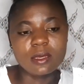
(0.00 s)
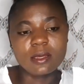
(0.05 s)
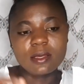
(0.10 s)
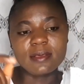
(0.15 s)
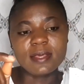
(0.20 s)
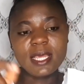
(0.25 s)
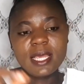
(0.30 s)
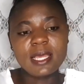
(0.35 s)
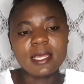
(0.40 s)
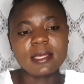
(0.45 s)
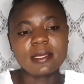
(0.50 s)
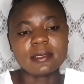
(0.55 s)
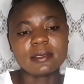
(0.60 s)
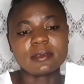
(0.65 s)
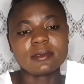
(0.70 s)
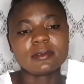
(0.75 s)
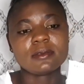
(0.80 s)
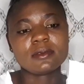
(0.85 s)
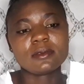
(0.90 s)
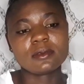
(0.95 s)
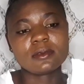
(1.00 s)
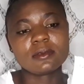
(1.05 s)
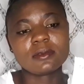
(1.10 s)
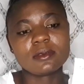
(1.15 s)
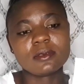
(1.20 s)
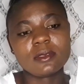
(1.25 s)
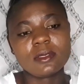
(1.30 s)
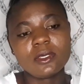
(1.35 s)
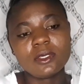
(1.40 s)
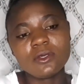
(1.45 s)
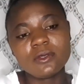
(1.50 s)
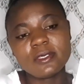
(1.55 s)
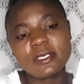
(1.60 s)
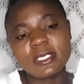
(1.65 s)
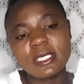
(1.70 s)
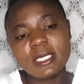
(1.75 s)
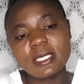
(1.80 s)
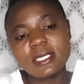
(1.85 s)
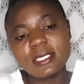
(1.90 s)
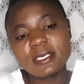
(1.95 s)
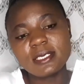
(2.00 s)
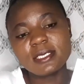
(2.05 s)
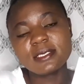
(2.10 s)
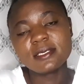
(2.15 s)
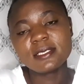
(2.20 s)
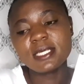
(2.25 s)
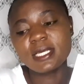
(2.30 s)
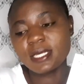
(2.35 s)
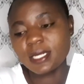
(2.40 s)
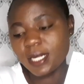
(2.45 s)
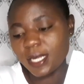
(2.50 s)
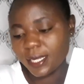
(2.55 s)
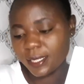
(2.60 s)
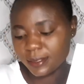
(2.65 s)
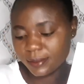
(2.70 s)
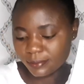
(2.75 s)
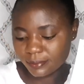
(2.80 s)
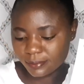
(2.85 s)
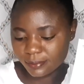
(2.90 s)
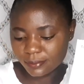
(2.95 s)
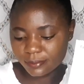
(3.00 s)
Then you see this is decline.